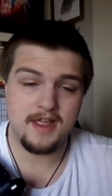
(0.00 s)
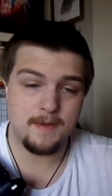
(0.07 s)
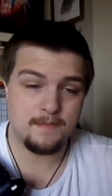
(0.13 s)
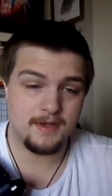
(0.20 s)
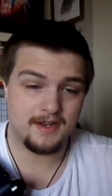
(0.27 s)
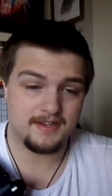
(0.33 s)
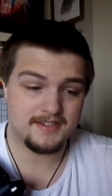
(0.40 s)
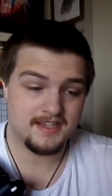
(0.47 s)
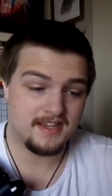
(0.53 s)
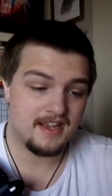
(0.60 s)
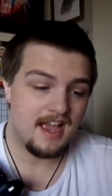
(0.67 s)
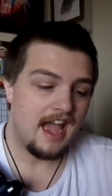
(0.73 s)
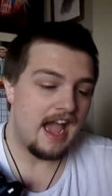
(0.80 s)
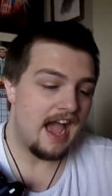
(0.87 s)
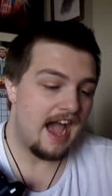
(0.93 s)
ability,
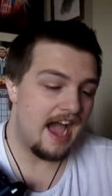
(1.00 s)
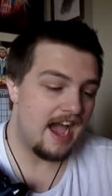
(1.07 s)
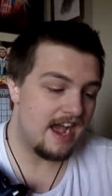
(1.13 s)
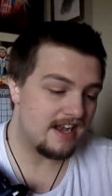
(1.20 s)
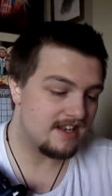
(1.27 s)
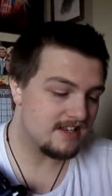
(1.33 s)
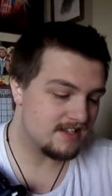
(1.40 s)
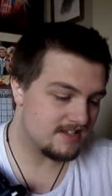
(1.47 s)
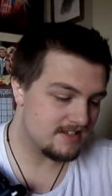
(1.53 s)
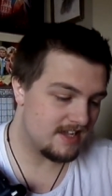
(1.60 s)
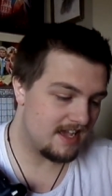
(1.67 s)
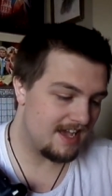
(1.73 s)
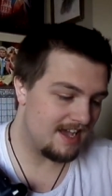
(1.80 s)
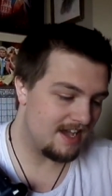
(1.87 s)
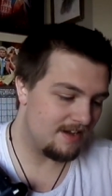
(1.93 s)
and,
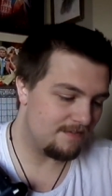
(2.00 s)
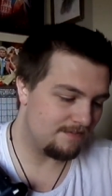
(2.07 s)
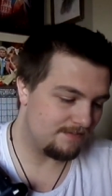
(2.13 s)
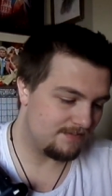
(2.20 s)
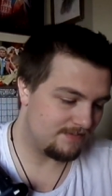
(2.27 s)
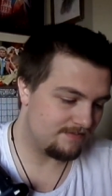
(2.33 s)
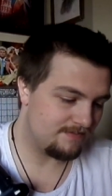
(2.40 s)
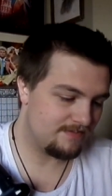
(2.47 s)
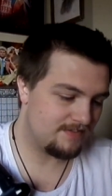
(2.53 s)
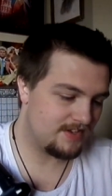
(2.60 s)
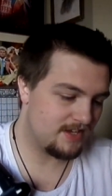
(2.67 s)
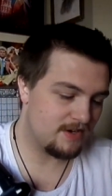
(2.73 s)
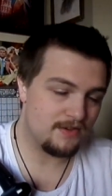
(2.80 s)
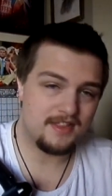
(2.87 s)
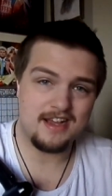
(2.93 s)
um,
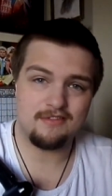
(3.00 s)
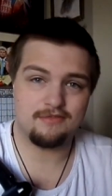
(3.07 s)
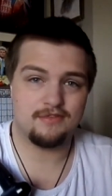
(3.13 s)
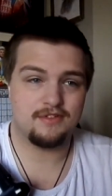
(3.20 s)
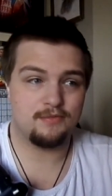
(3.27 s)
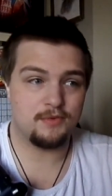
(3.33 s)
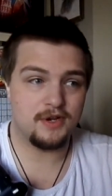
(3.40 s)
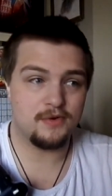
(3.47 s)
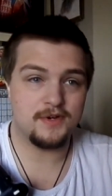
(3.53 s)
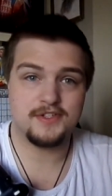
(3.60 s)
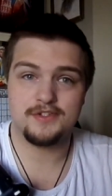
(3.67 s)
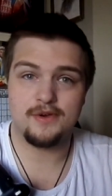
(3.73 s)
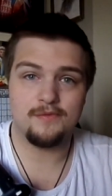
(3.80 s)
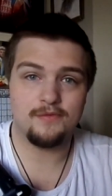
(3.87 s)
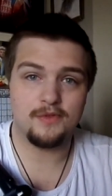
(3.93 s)
you know, that we only
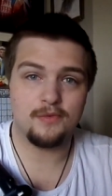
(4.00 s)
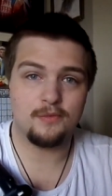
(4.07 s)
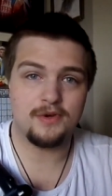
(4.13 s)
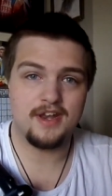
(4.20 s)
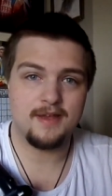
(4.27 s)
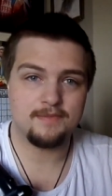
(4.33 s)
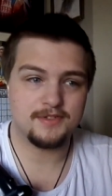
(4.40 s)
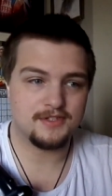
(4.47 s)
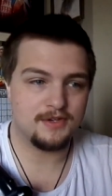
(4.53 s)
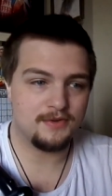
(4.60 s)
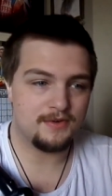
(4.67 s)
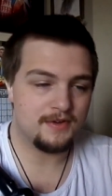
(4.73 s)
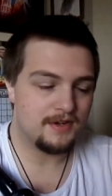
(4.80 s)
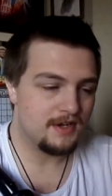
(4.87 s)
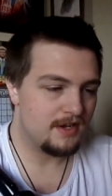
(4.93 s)
saw him for the one
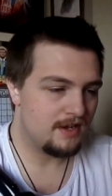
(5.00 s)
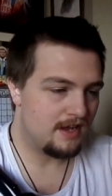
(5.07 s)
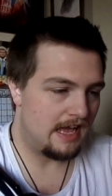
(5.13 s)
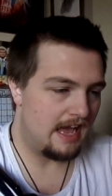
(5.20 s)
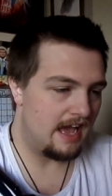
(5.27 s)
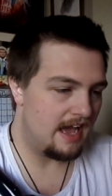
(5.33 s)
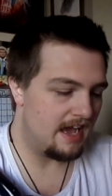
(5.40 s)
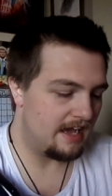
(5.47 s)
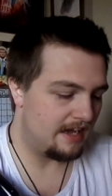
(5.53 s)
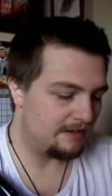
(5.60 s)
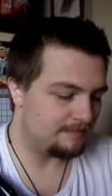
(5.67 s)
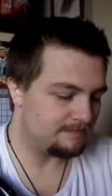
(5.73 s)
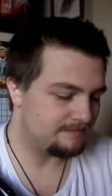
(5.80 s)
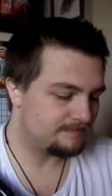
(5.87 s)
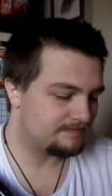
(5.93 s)
episode.
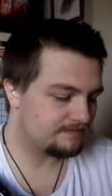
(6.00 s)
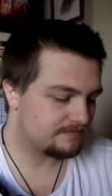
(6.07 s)
Um,